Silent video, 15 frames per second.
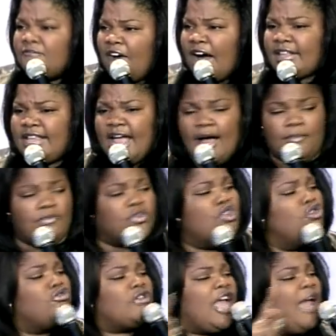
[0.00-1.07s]
Fuck them.
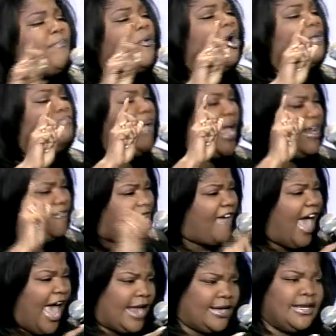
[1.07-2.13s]
You keep on being
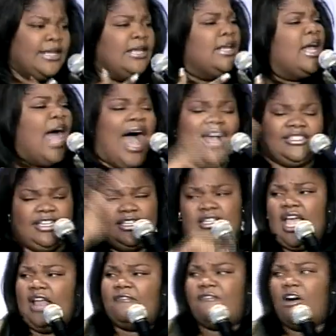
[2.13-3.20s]
fat. I
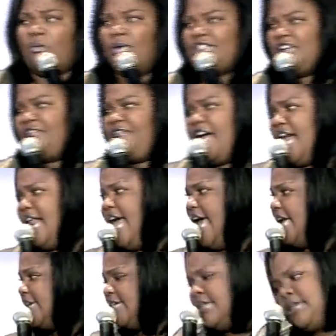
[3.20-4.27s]
just can't fuck with your fat
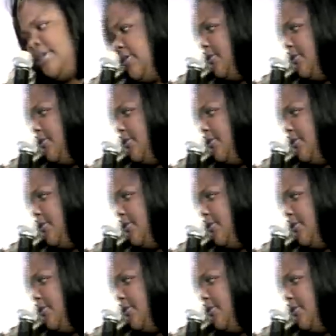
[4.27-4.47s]
ass.